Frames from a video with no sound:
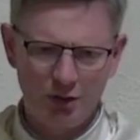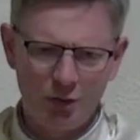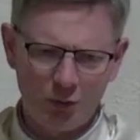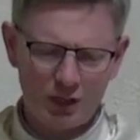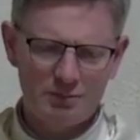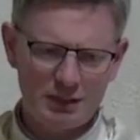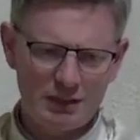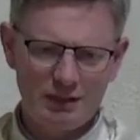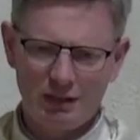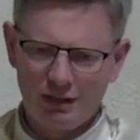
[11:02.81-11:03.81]
Why
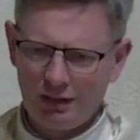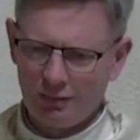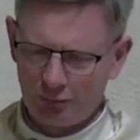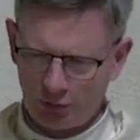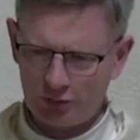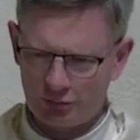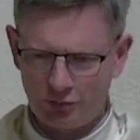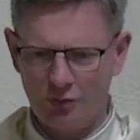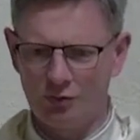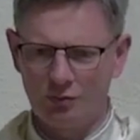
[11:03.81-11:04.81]
be brought to
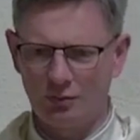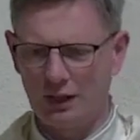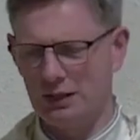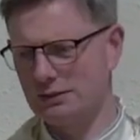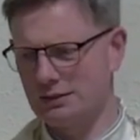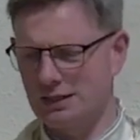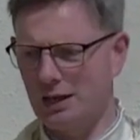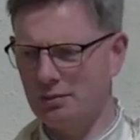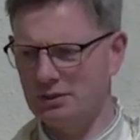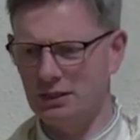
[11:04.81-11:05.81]
Rome and
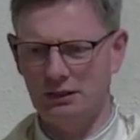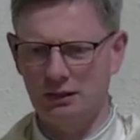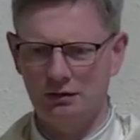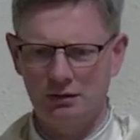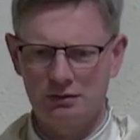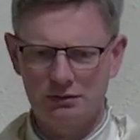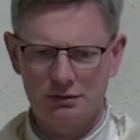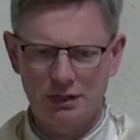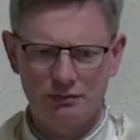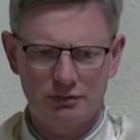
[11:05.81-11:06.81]
decapitated there in
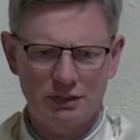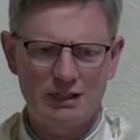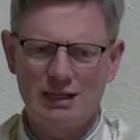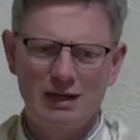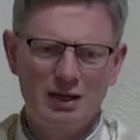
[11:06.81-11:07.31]
Tre Fontane?